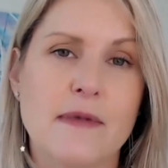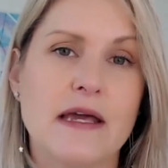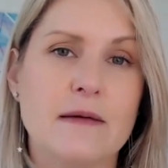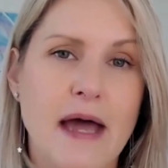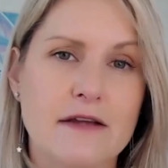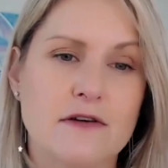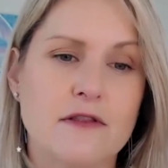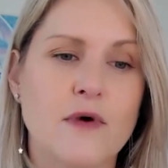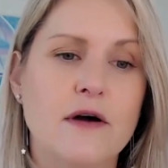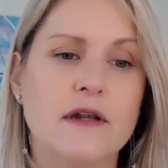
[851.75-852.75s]
impact on
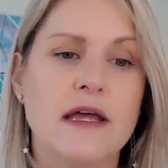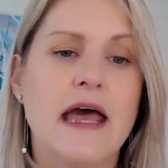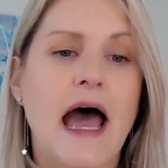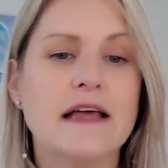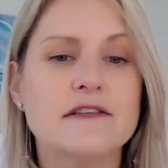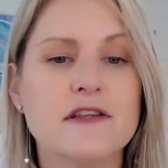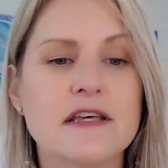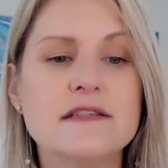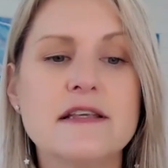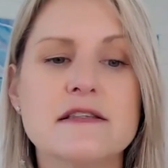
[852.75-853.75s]
the world. And so
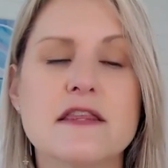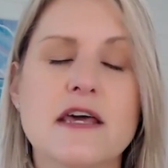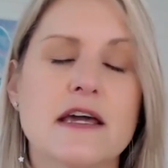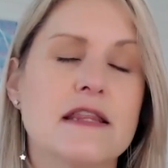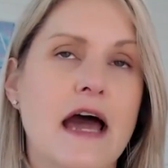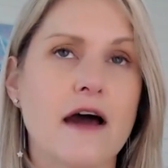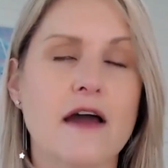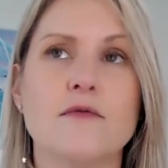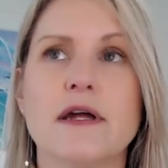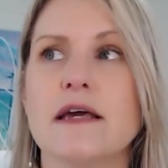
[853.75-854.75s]
this is the thing that I
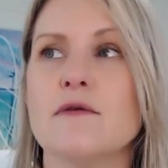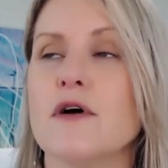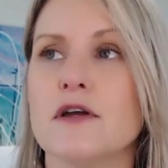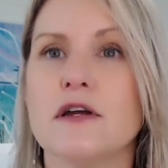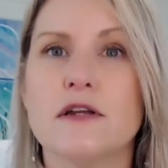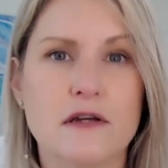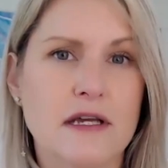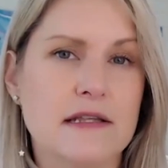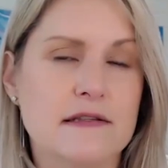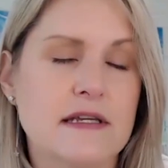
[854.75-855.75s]
really want you to
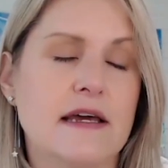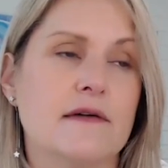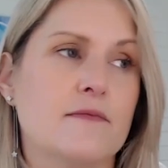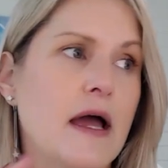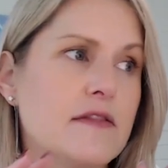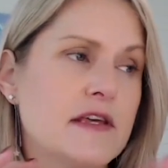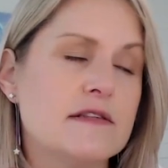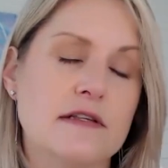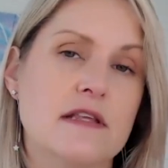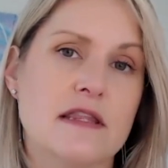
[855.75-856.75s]
consider, right? This
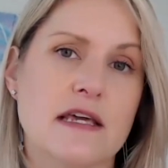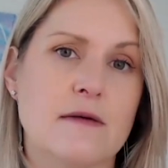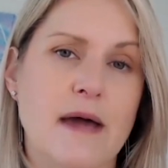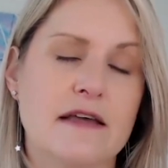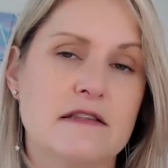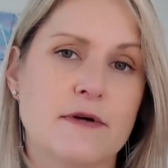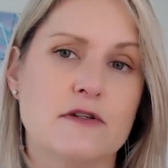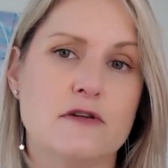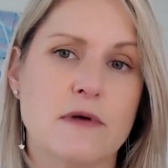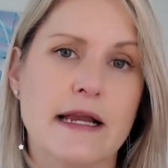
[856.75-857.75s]
is the thing about
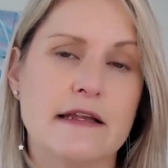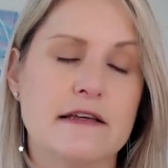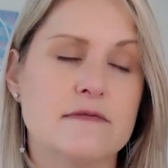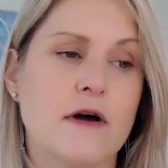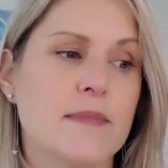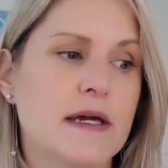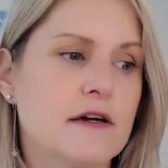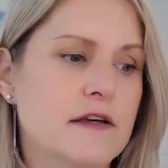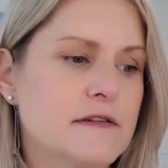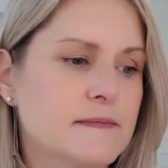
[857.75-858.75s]
spirituality as well,
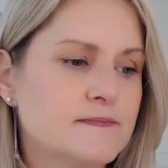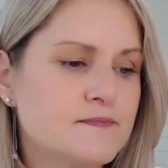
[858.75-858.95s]
because